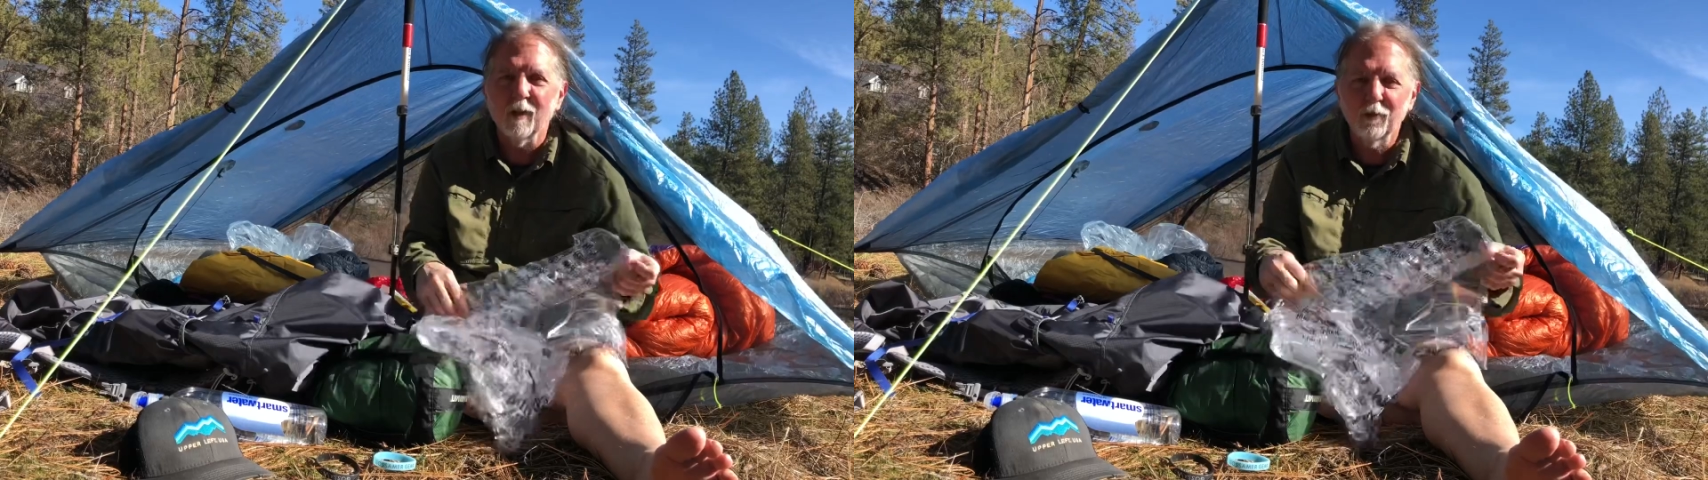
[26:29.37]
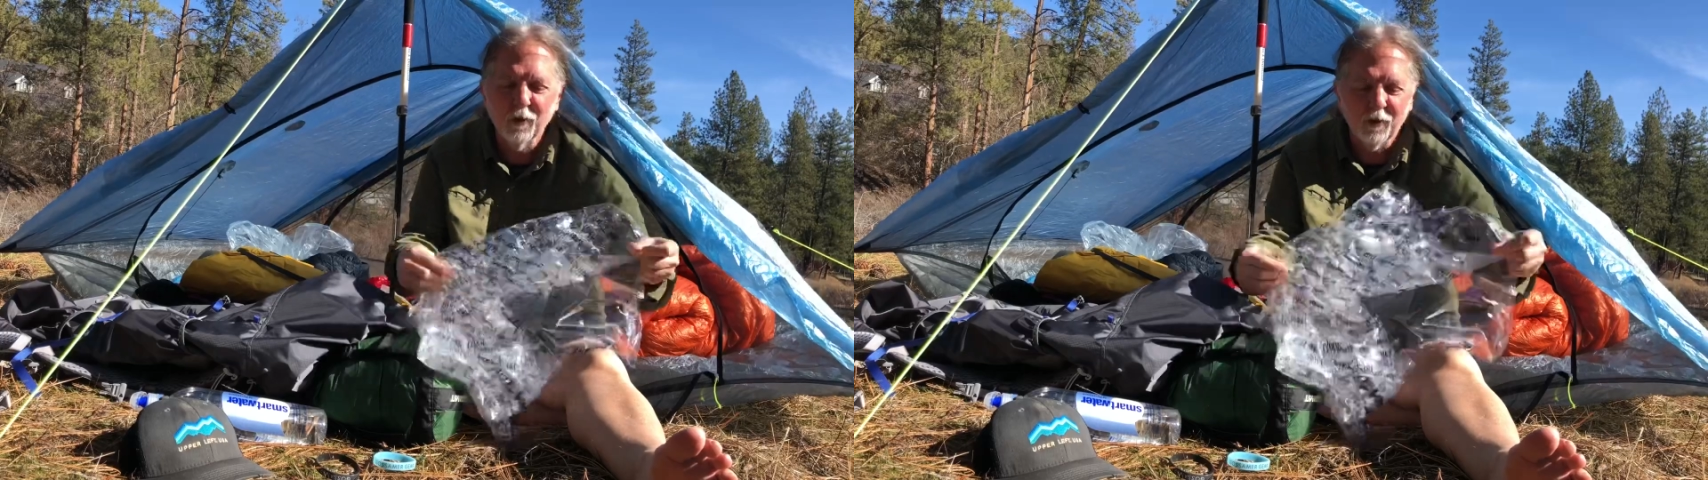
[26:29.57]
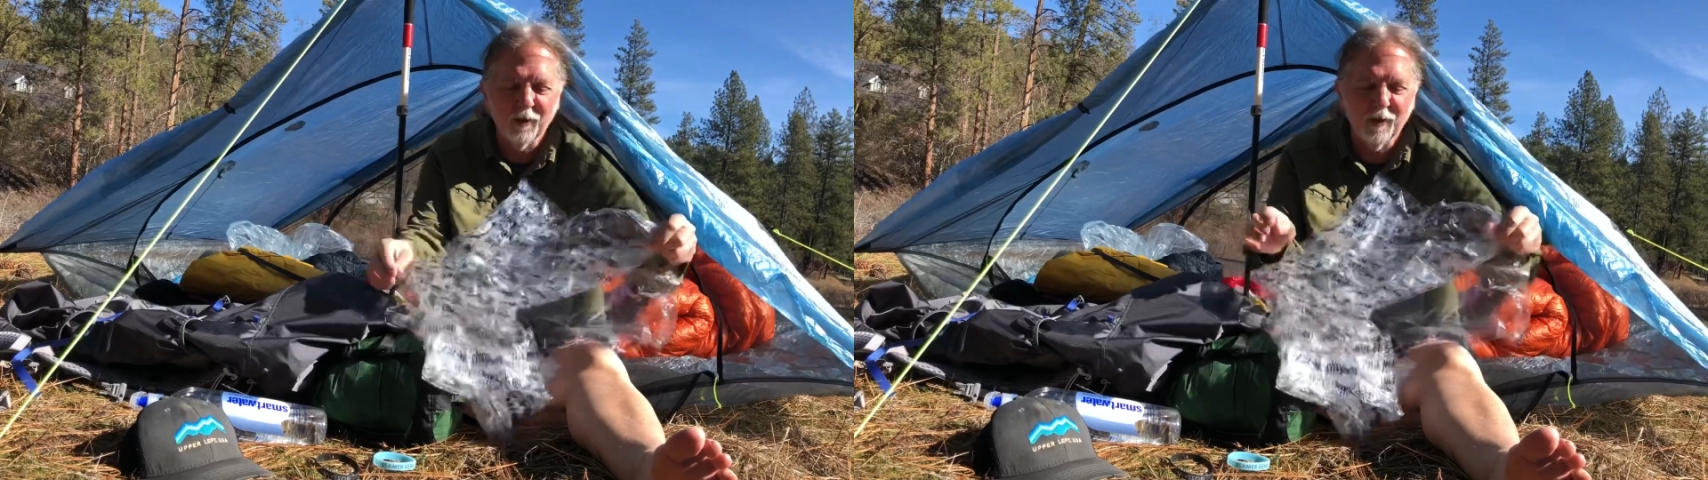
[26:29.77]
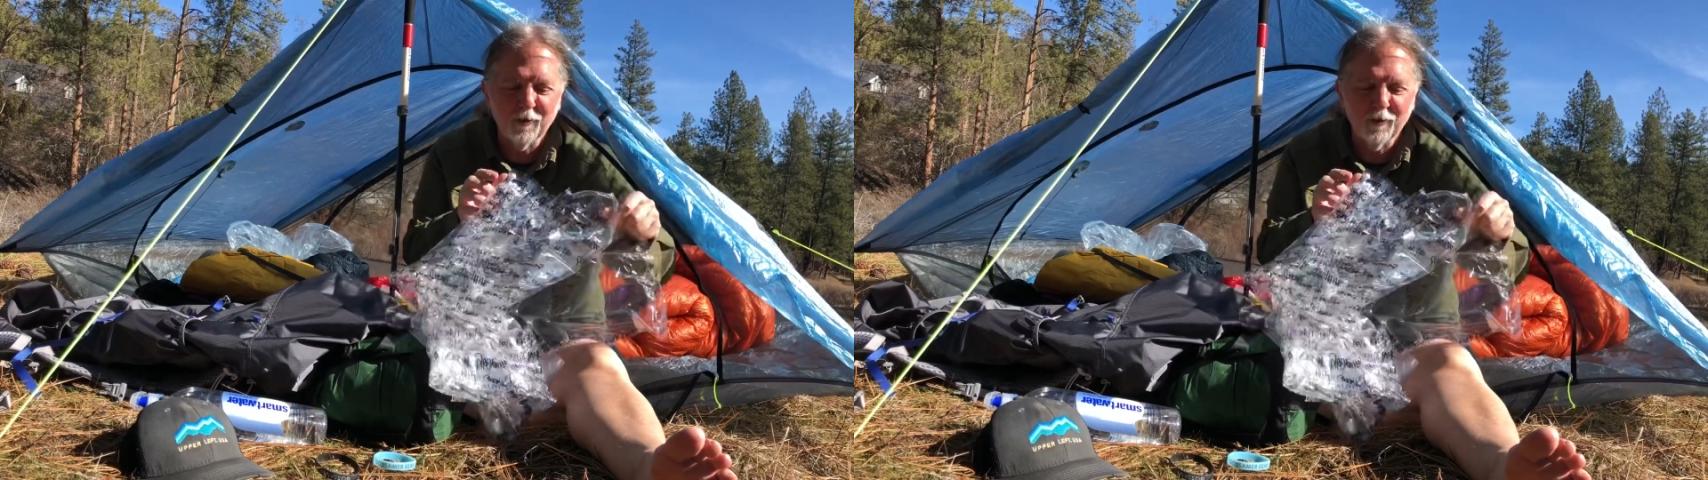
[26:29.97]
took this